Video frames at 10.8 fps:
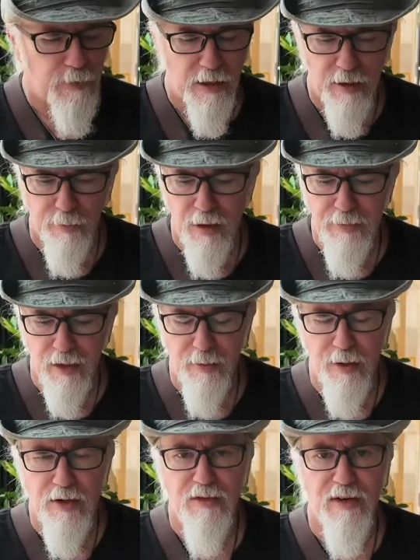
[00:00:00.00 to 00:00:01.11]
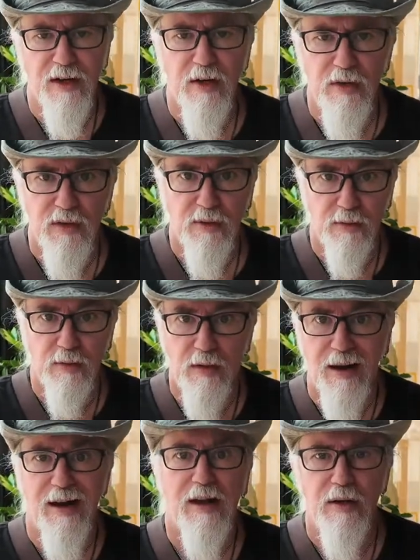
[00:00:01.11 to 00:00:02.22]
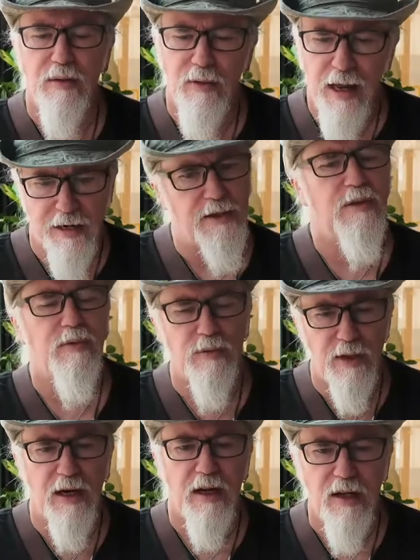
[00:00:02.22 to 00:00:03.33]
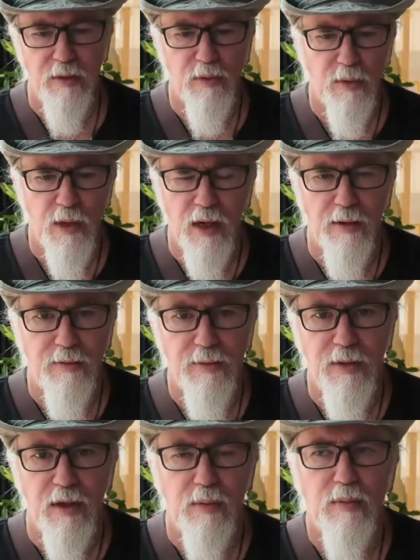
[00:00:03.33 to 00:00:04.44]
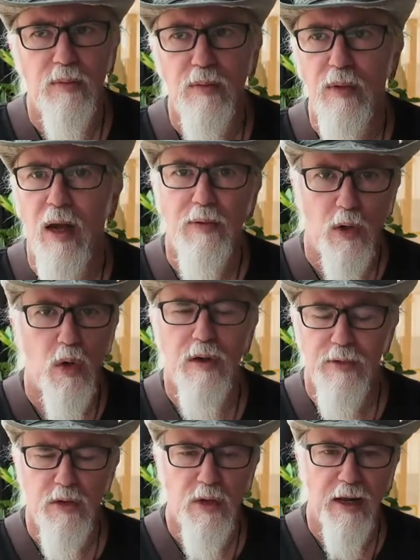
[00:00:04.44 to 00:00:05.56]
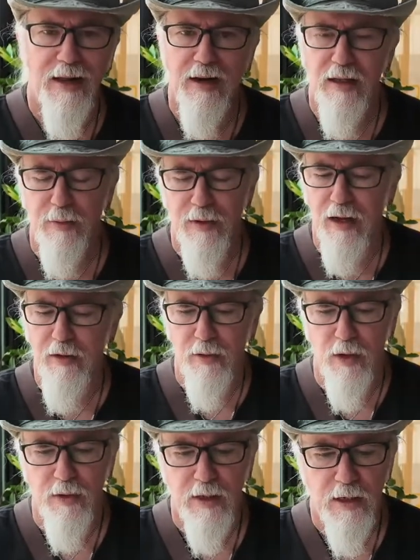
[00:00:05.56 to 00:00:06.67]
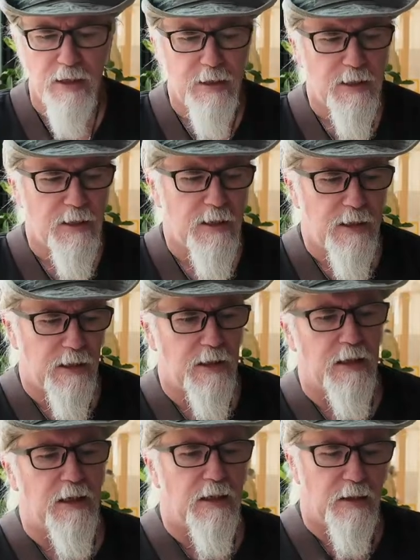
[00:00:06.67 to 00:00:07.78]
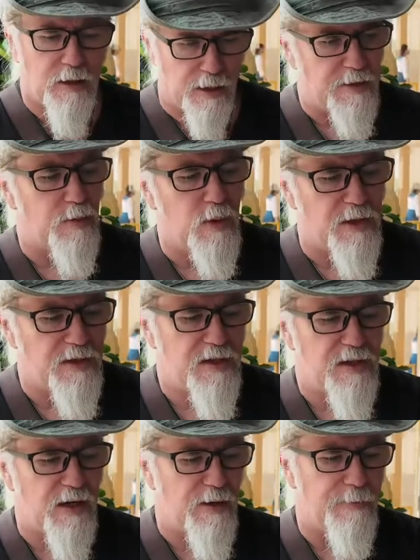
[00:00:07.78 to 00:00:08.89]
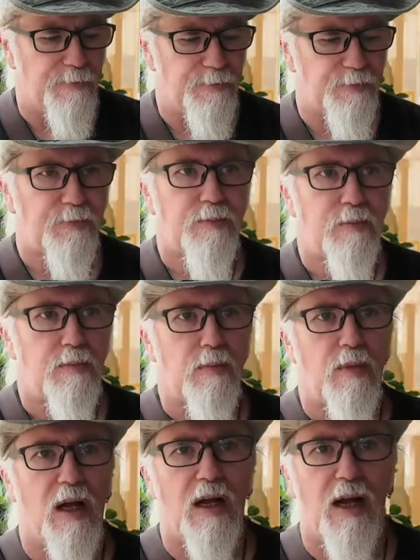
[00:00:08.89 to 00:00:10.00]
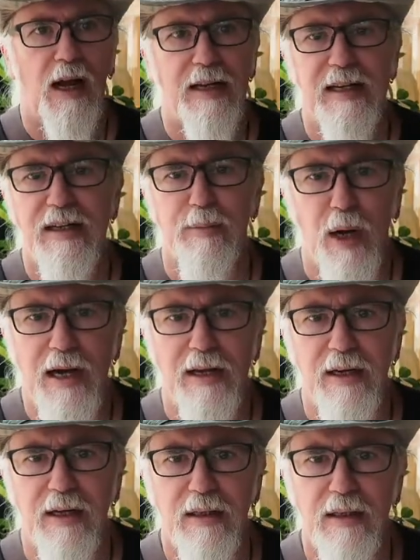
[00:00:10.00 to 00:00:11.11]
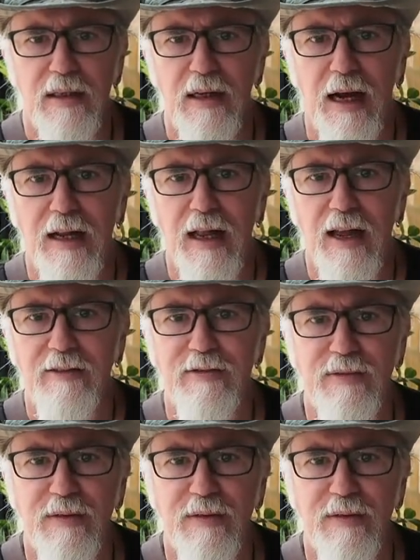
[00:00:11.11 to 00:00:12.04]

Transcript: and I'll pump out a bunch of videos that I can edit and then I can, uh, you know, I'll record them so I can edit them down the road. And then once um, I need a break, I'll have